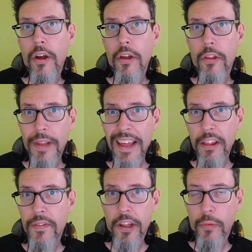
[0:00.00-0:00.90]
So
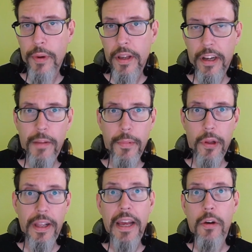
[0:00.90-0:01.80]
last video we talked
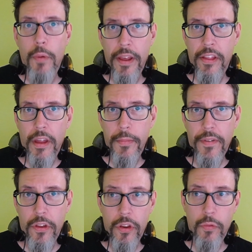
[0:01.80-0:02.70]
about lightweight subdivision,